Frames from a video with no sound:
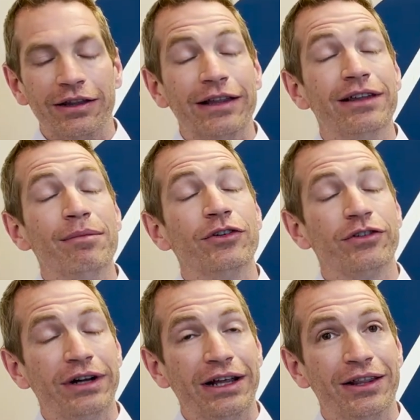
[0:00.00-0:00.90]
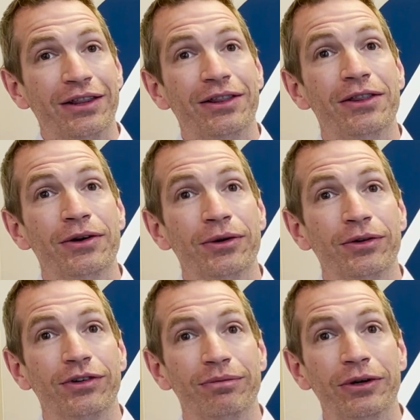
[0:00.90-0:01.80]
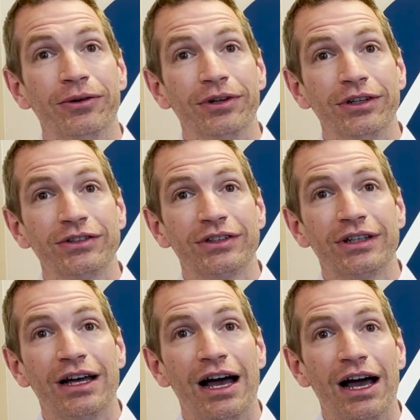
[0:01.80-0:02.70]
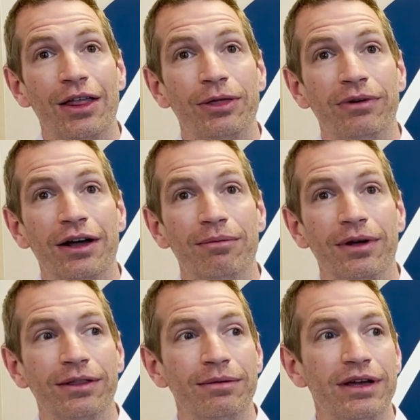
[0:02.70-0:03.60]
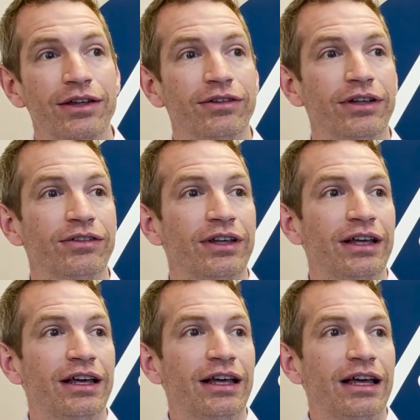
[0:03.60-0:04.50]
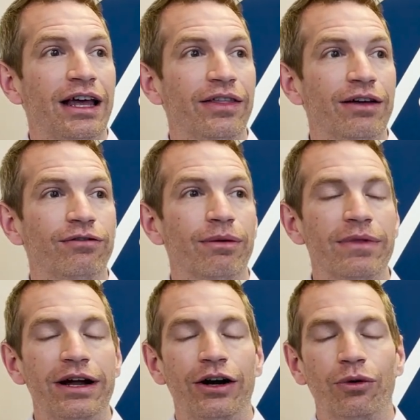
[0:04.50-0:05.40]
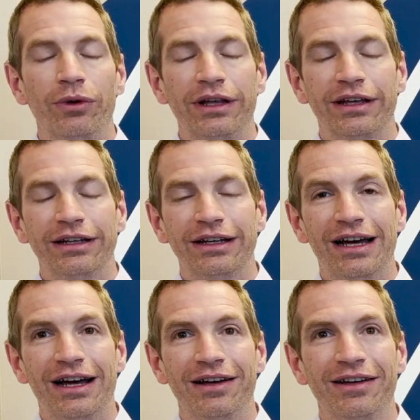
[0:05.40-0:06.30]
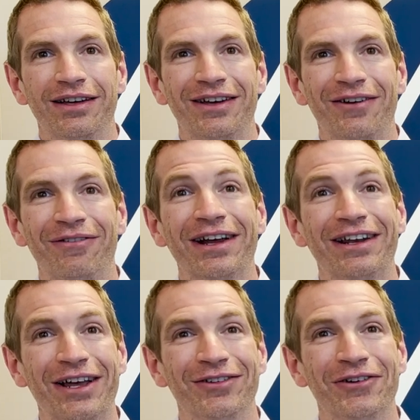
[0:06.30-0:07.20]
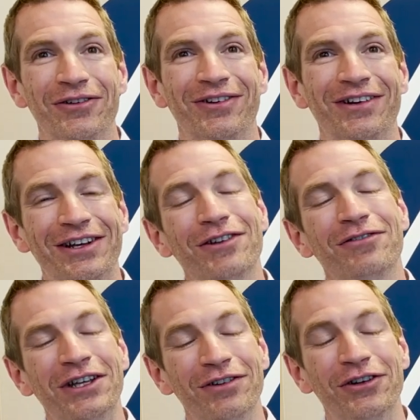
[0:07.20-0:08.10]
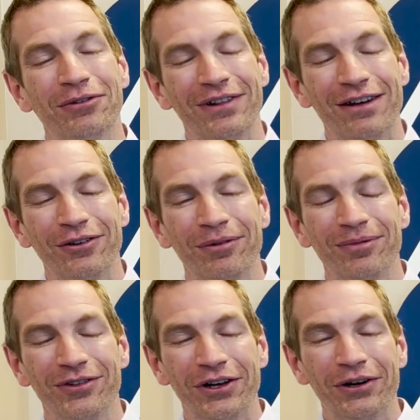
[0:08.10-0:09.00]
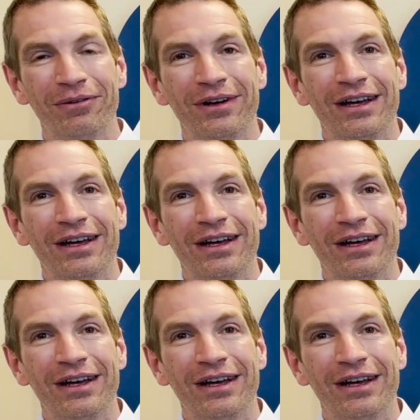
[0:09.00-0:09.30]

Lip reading: demonstrate those abilities throughout a monthly basis. And then from there, we can recognize those on an individual level. So